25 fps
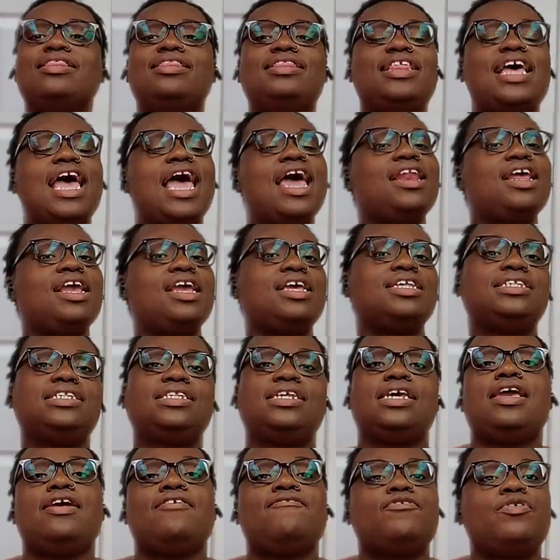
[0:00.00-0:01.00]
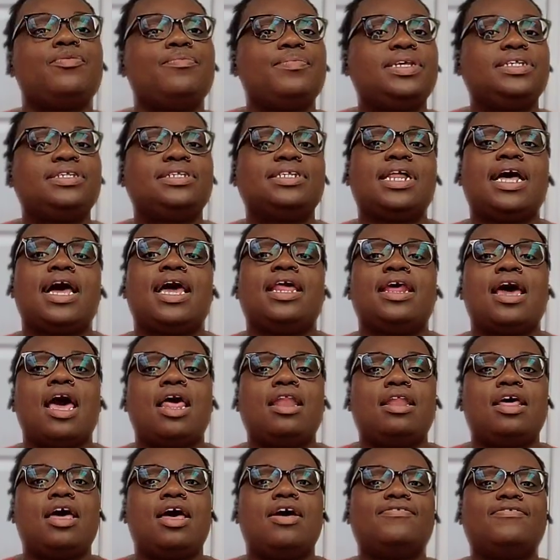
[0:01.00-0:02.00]
That is the infamous line I
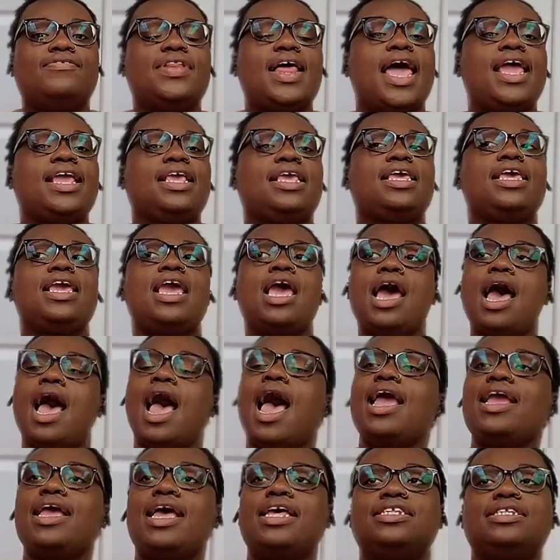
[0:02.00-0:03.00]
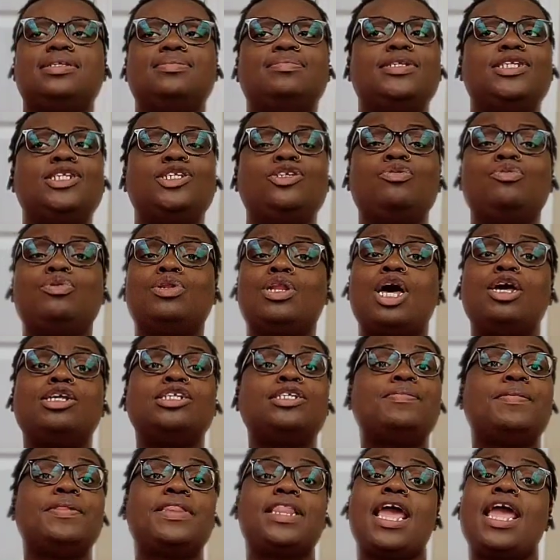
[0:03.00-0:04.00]
love. Like, yeah, I got some student loans,
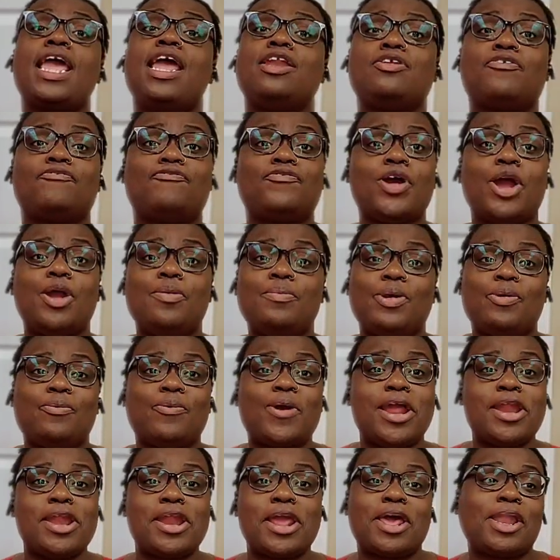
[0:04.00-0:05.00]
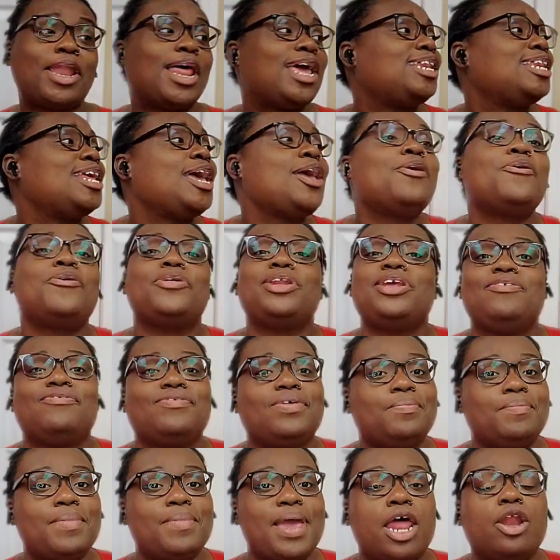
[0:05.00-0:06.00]
but they in deferment right now. Like, they don't
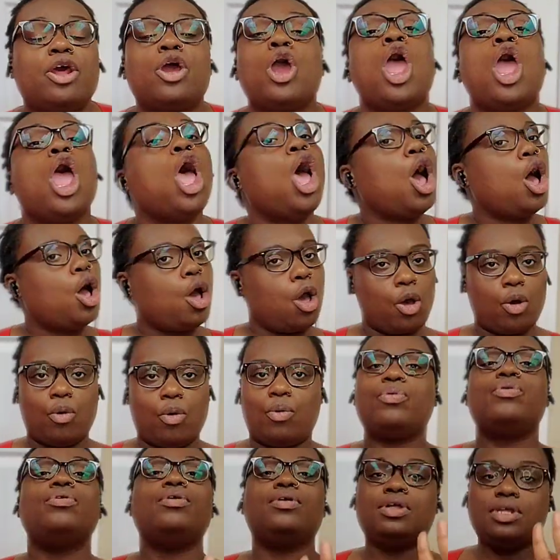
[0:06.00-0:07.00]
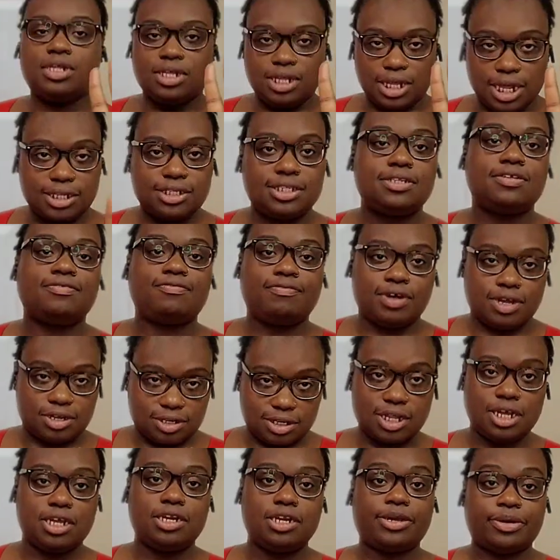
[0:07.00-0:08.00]
even matter. Oh, yes, the fuck
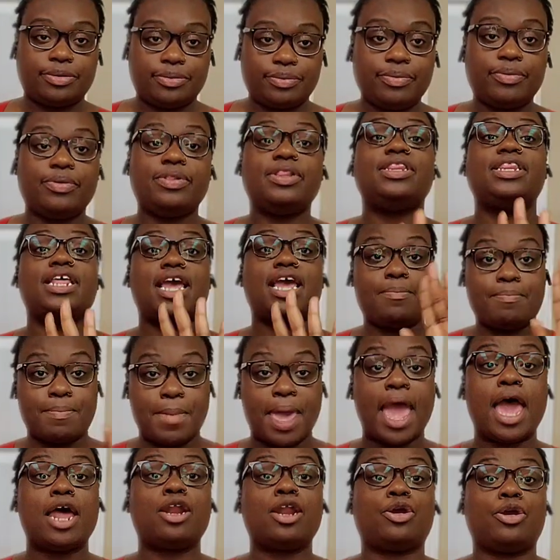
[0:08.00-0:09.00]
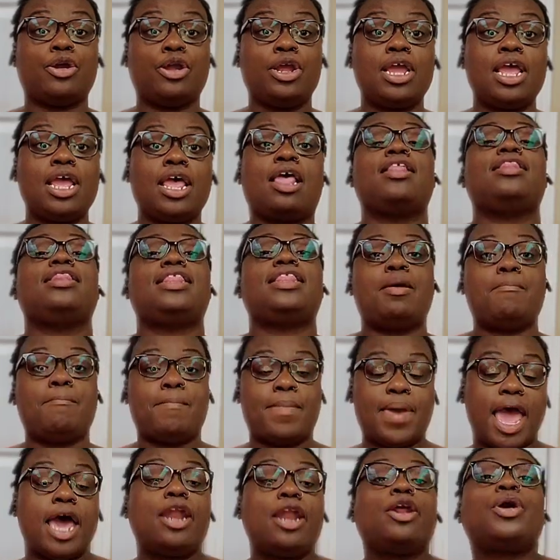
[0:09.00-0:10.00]
they do. They matter. They
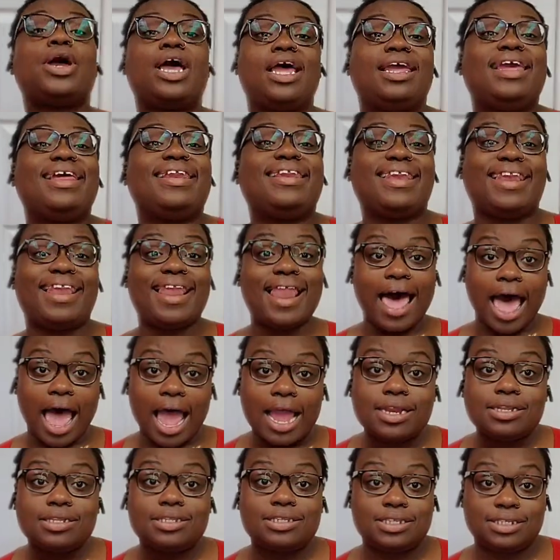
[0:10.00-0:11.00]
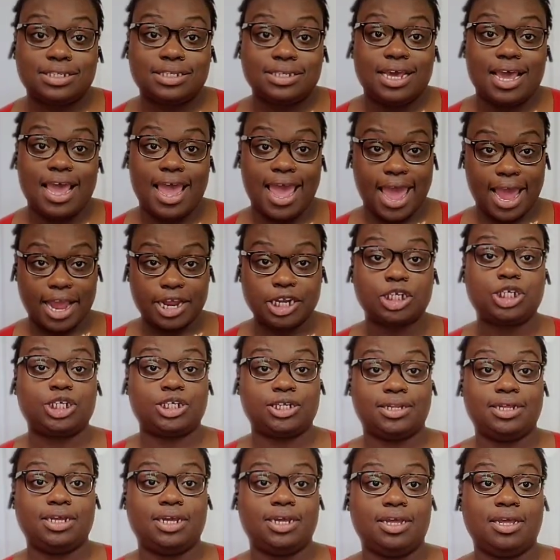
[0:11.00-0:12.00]
matter a lot,
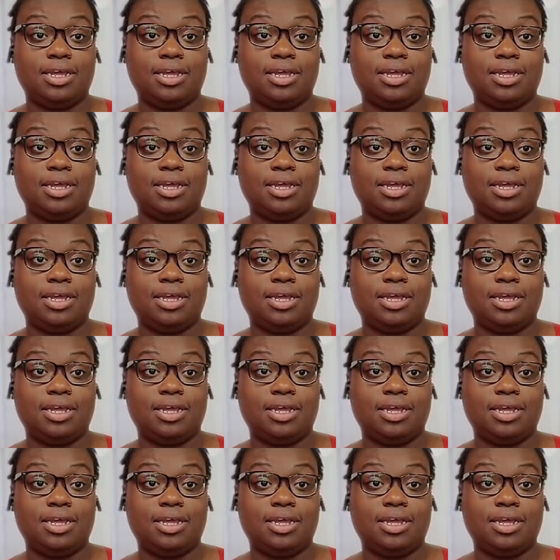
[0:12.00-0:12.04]
actually.